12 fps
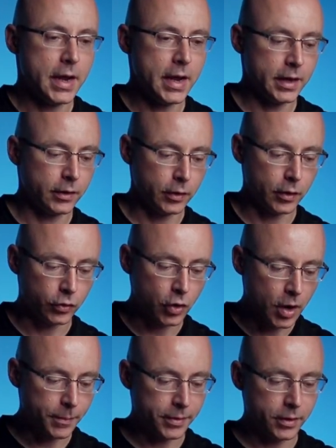And on the
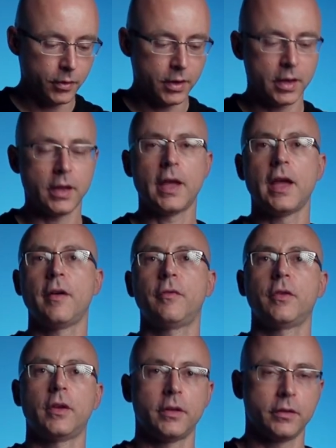top here you're gonna
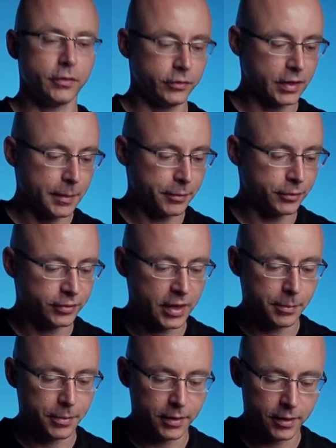have this type of
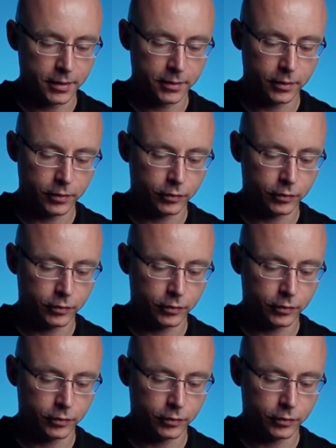shape here,